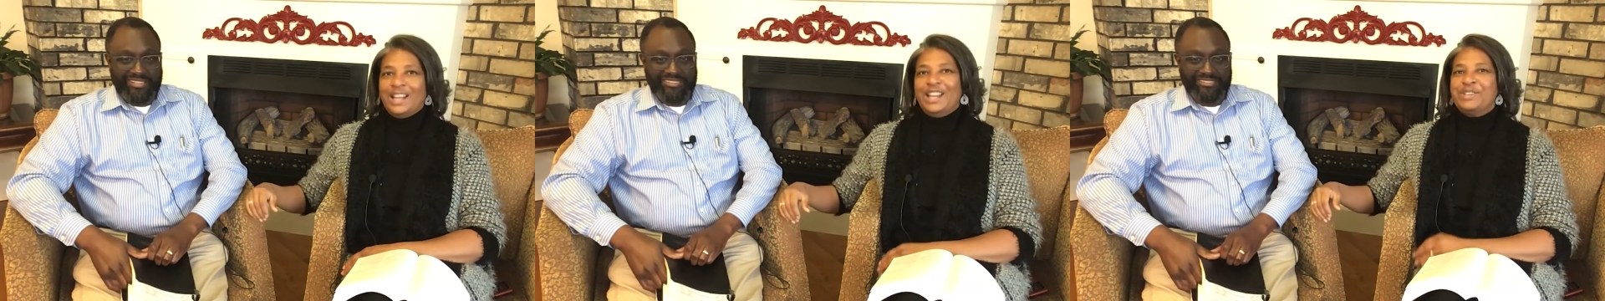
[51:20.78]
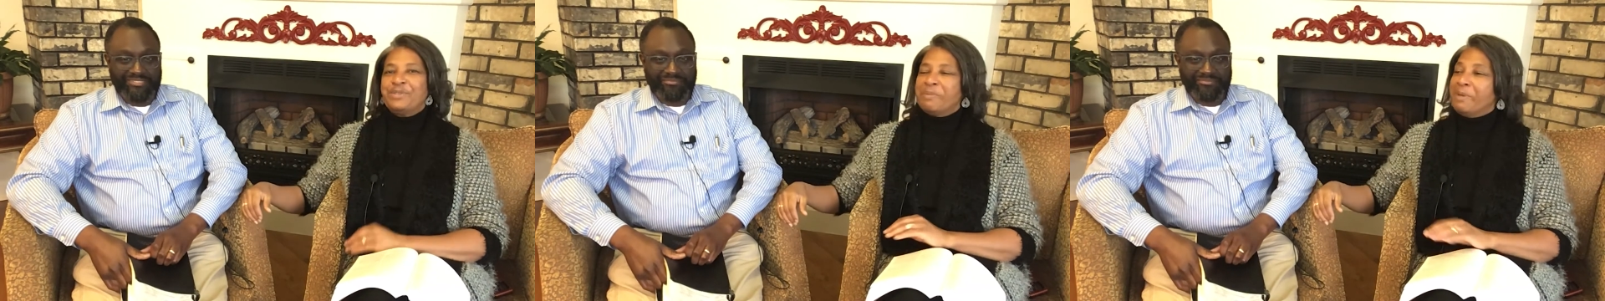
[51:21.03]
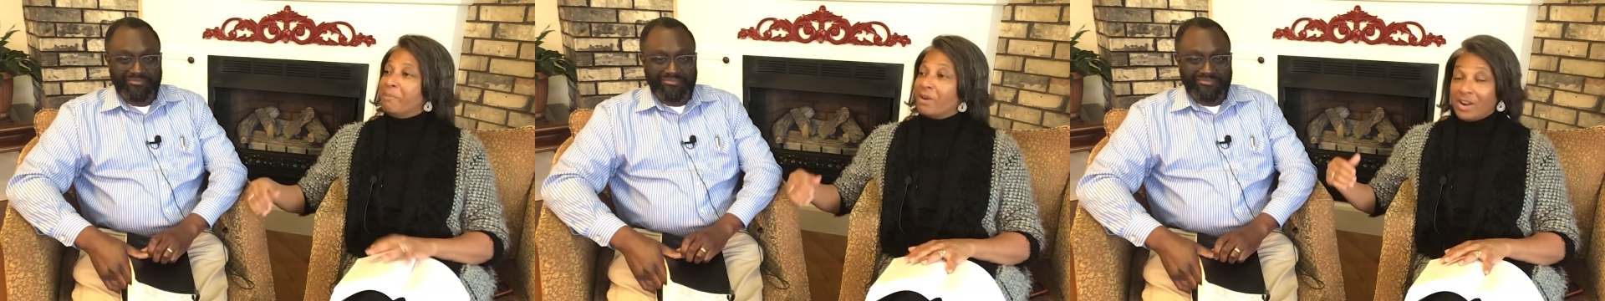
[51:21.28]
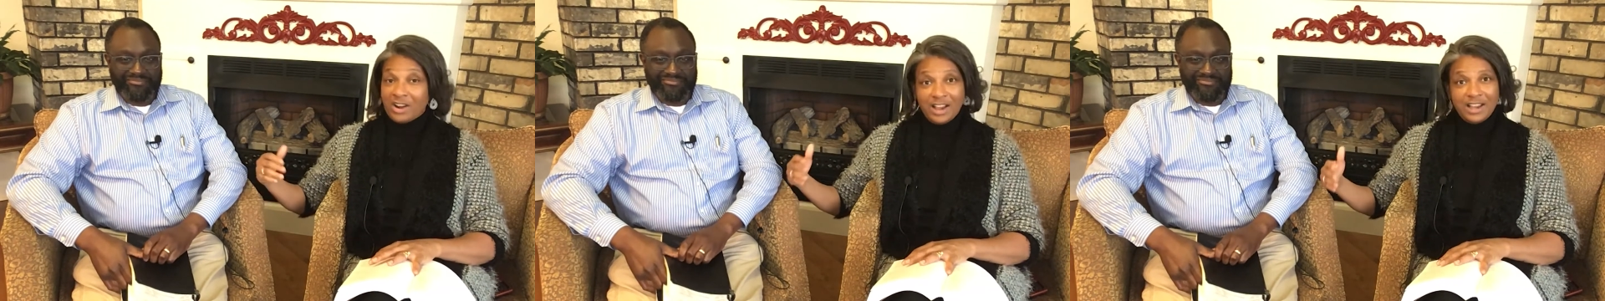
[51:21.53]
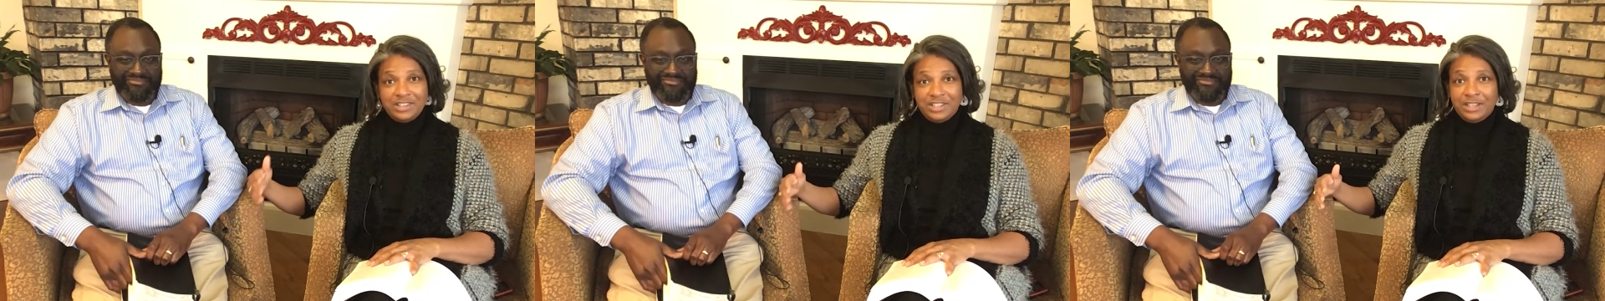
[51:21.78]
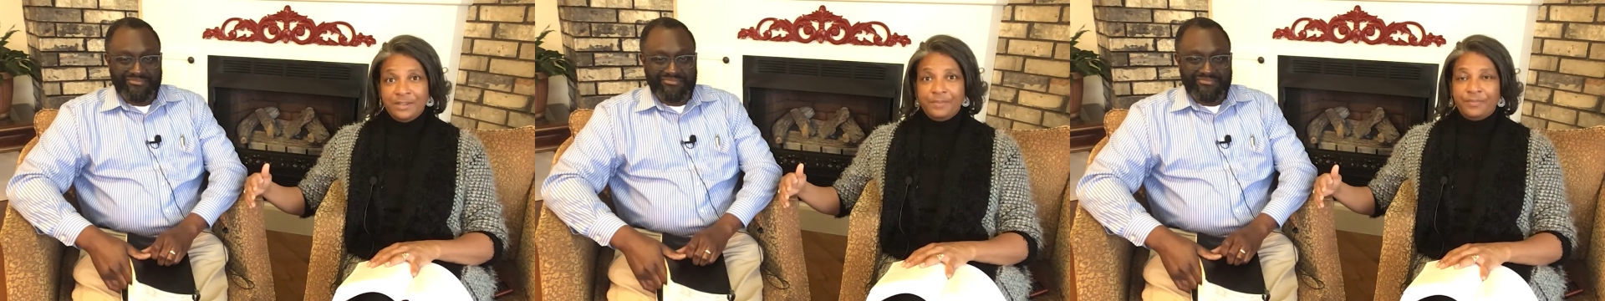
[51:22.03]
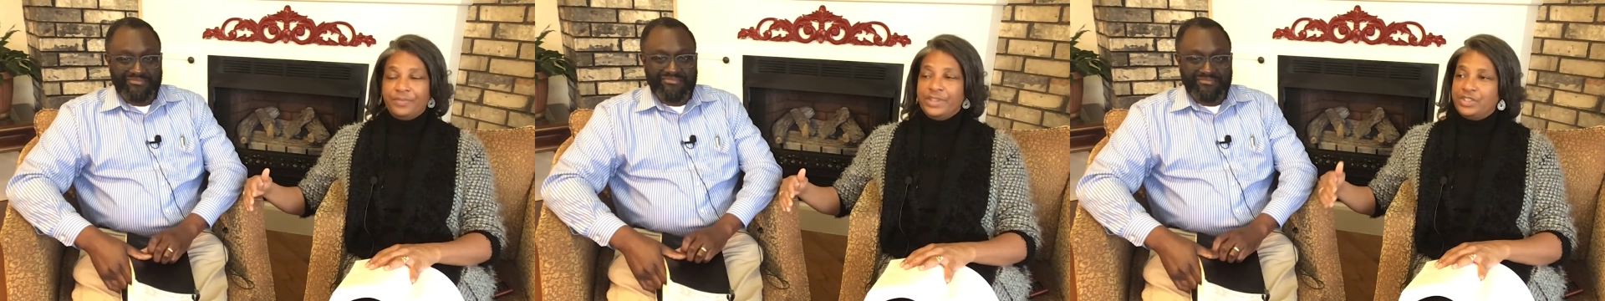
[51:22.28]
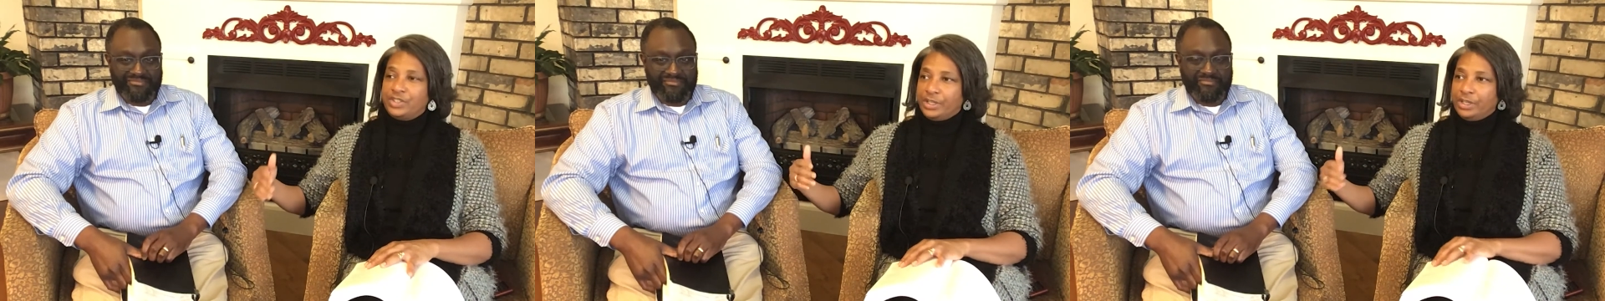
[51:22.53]
Speaker 1: let's remember our hygiene mm-hmm.
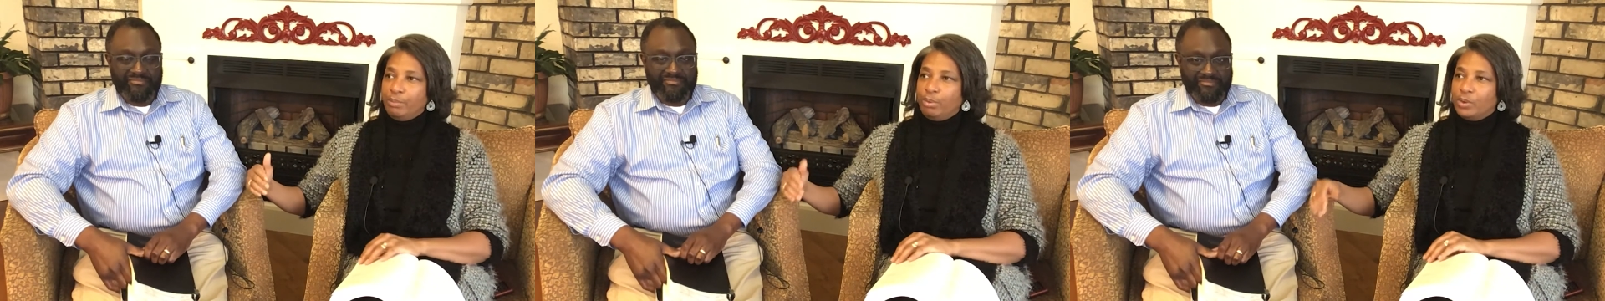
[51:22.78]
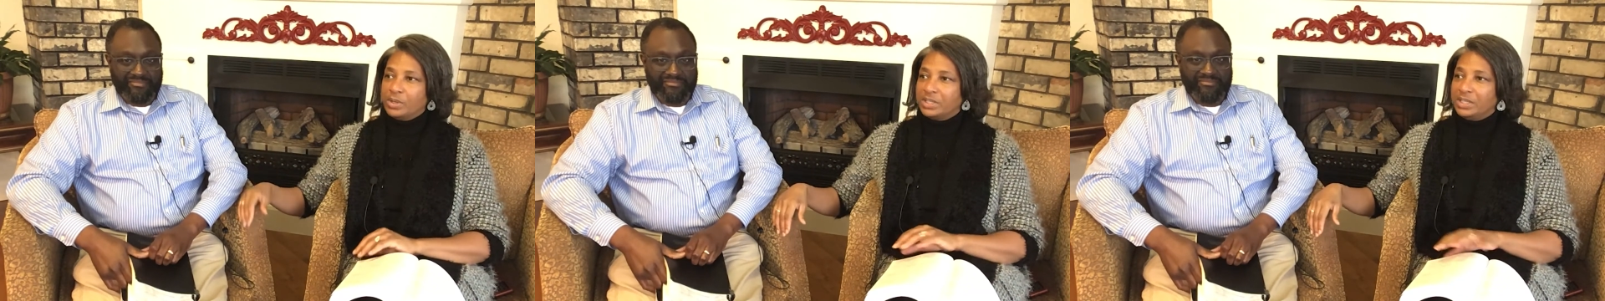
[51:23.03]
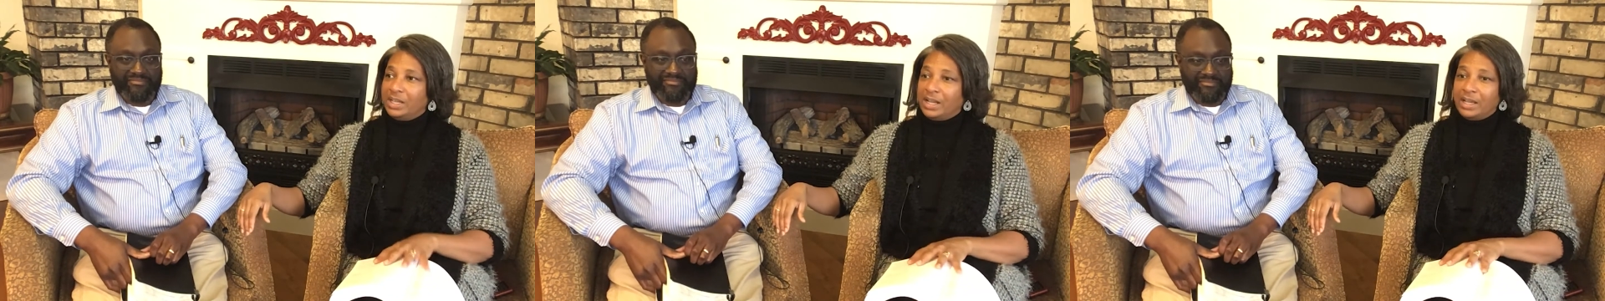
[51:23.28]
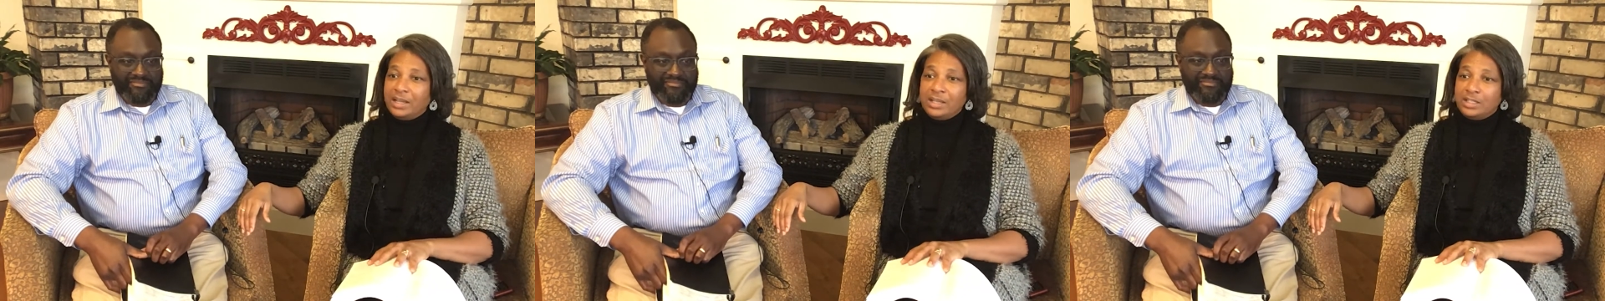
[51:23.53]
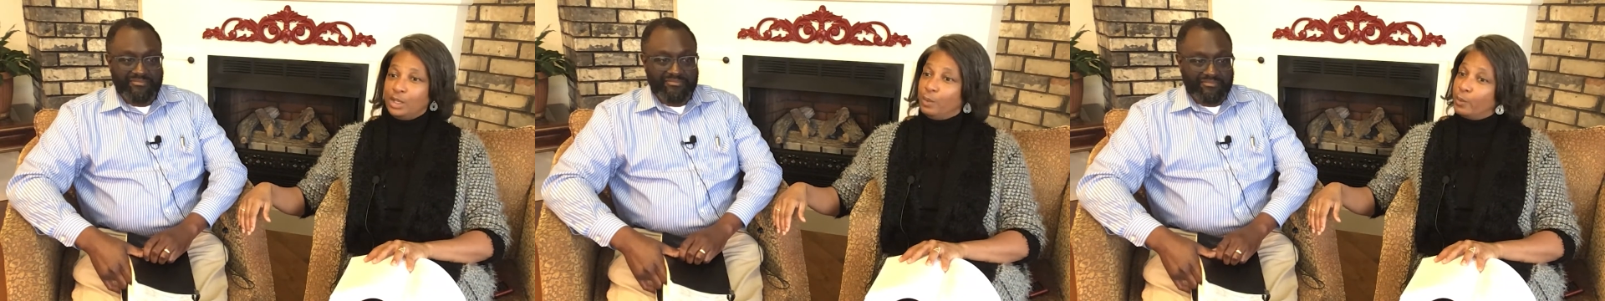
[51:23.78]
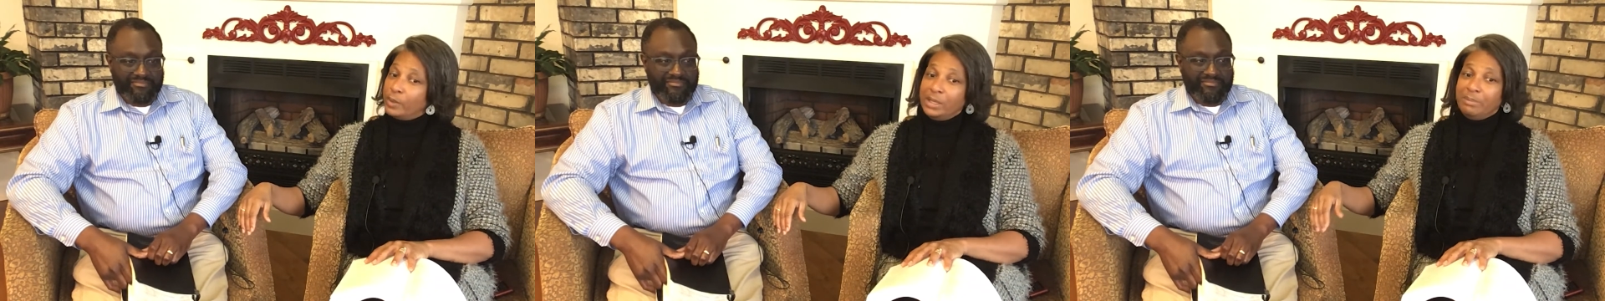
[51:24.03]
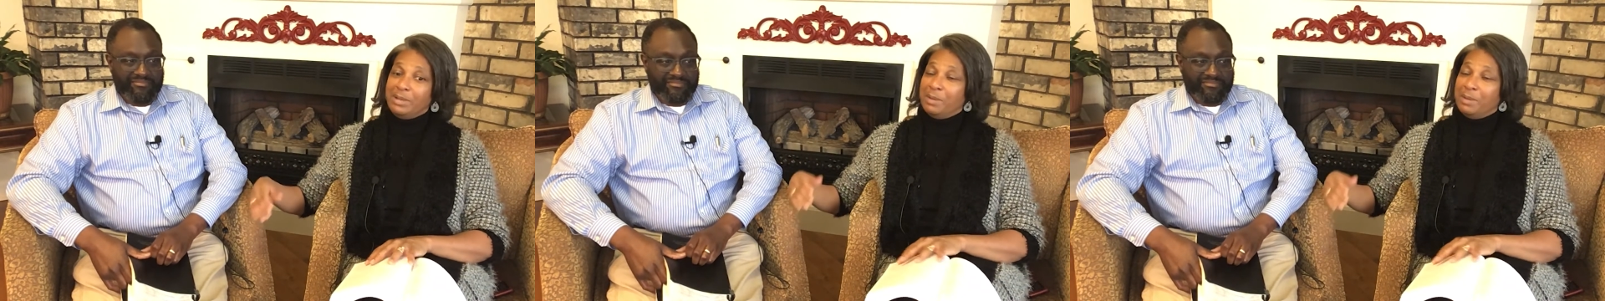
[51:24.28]
is still important. And I guess it'll really be